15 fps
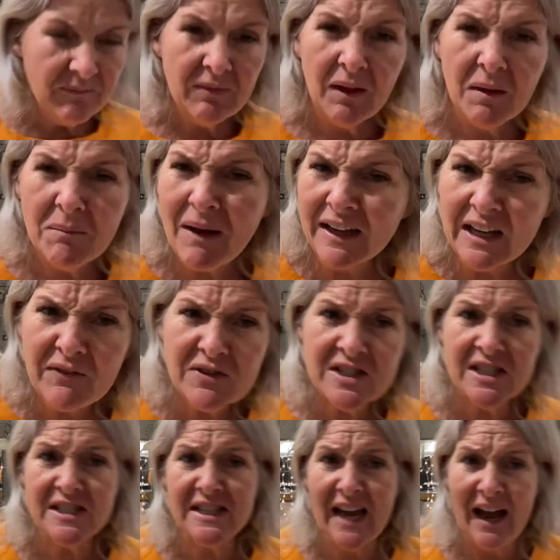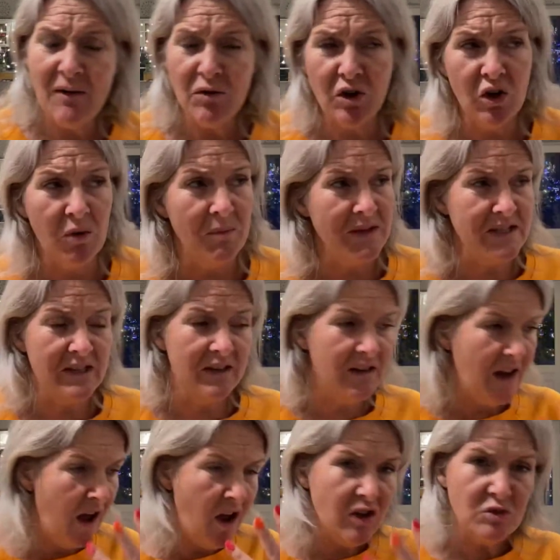Magnificent outcome, it's a
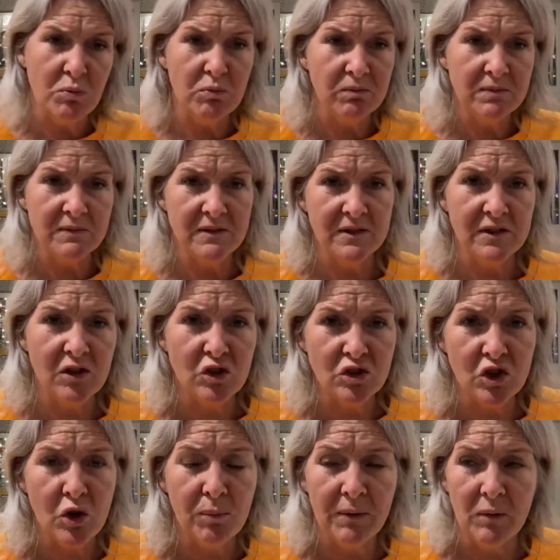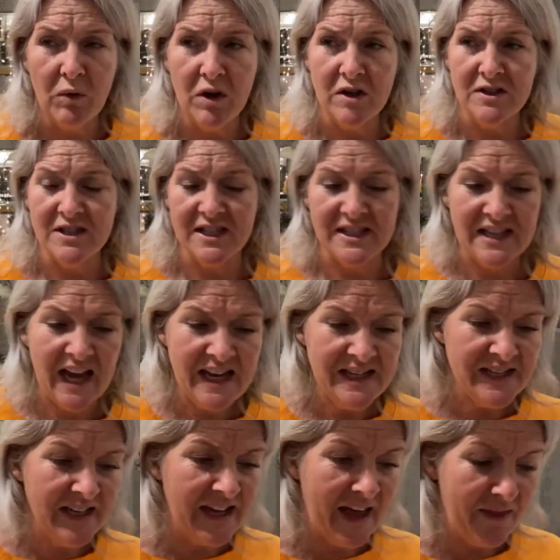hard couple of words to say
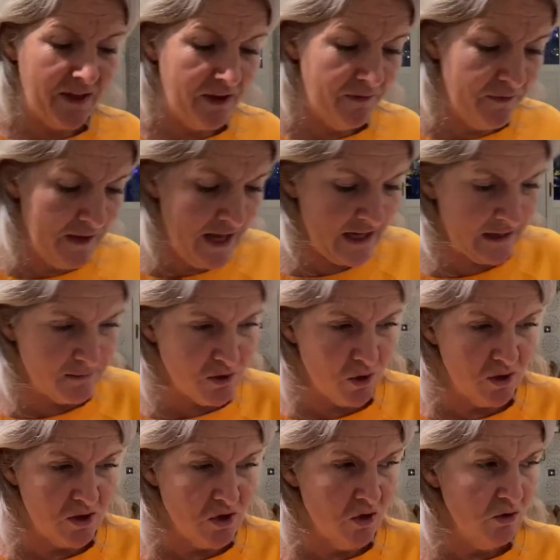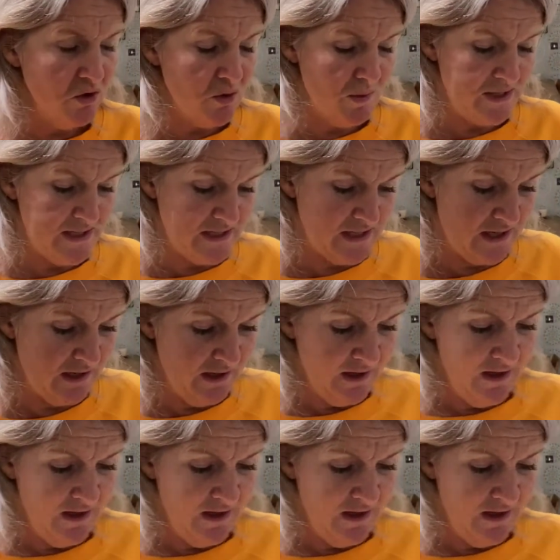together. I feel like I'm doing a tongue twister.